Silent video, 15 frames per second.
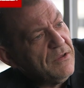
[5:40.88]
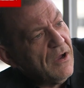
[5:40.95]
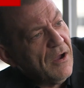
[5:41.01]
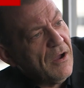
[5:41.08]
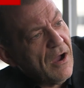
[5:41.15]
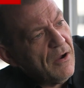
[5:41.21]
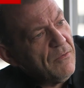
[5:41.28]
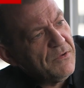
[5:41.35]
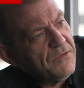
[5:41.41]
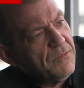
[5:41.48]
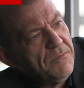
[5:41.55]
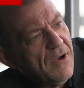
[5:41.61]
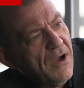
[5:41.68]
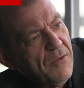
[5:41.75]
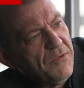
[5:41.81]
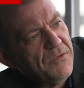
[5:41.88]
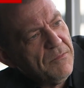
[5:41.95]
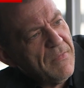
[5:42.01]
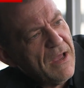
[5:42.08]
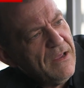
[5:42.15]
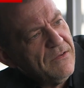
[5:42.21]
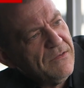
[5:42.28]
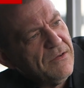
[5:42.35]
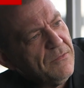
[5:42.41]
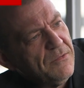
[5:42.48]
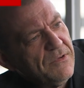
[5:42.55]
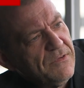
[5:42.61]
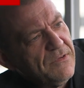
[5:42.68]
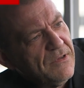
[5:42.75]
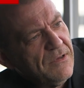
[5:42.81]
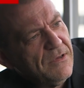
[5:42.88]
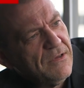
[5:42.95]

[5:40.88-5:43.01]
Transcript: I was amazed. It was.